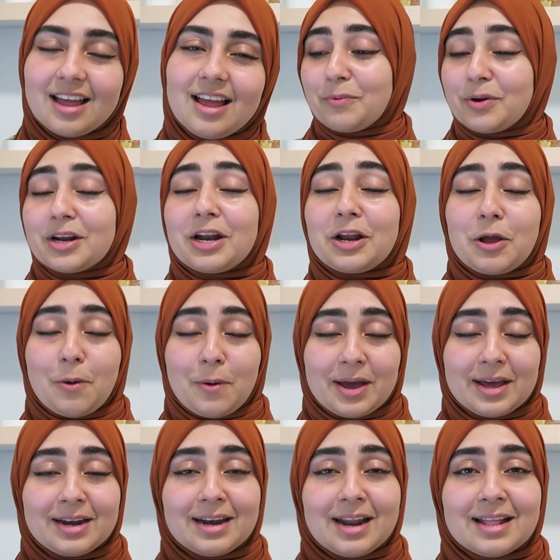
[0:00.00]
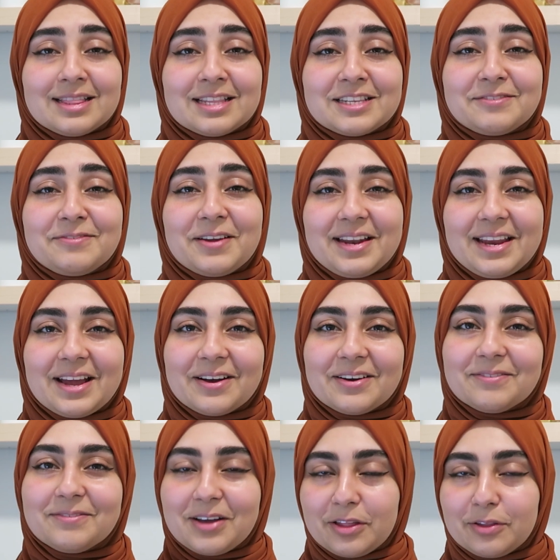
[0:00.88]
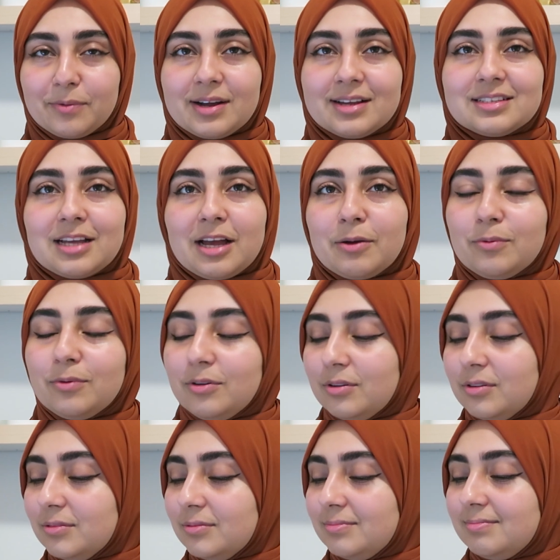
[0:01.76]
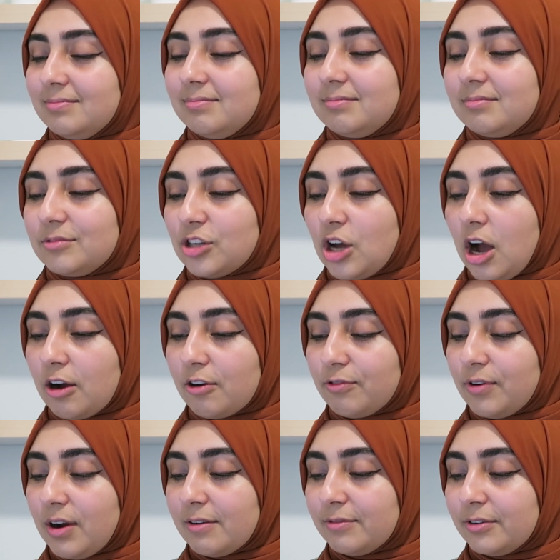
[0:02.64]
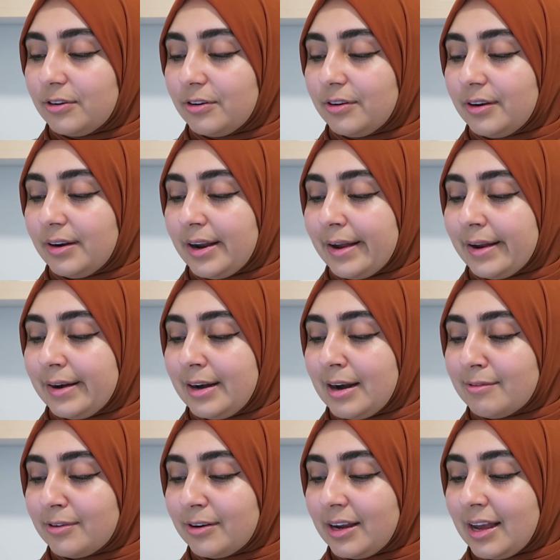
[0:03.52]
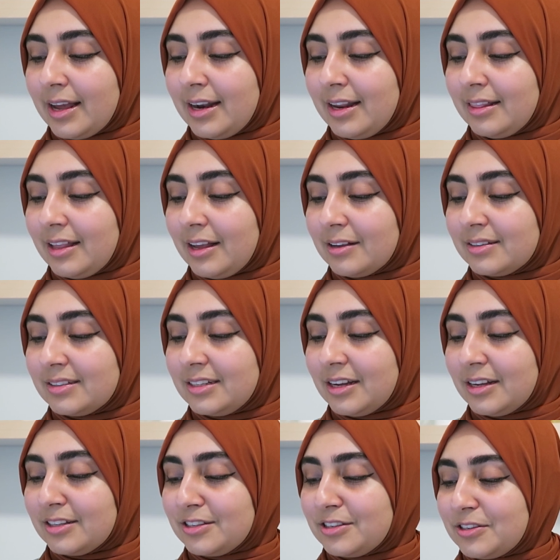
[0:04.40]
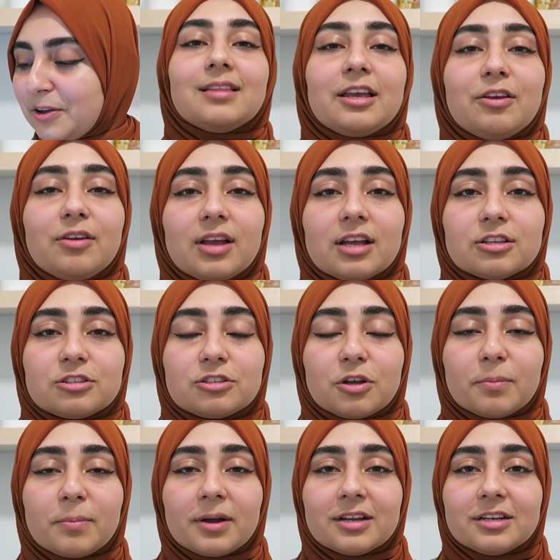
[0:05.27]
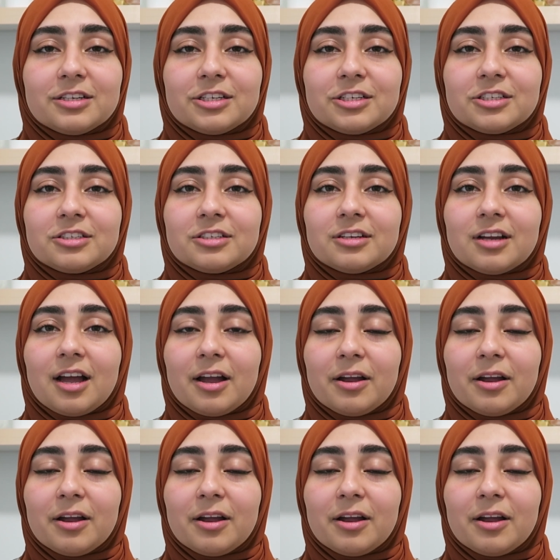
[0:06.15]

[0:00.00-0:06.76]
We're gonna go ahead and end this video, otherwise I will talk forever and never get anything else done. So thank you guys so much.